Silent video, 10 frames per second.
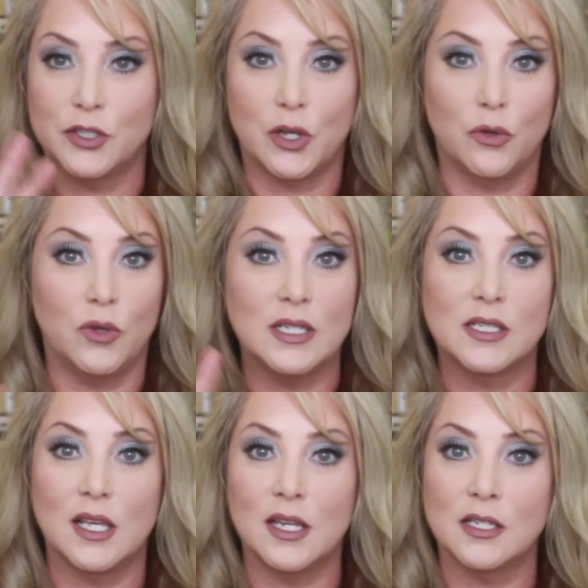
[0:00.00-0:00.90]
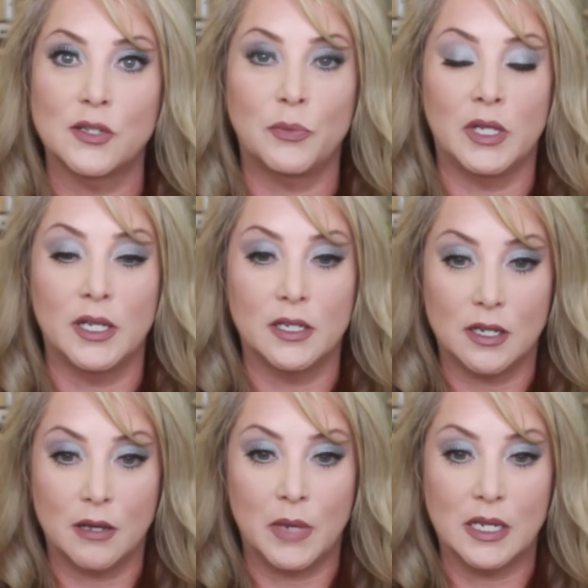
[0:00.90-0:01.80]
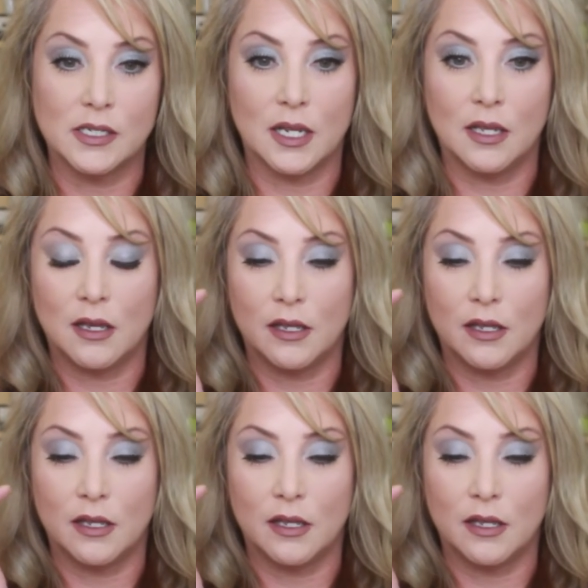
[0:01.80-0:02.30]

So these things blend amazing.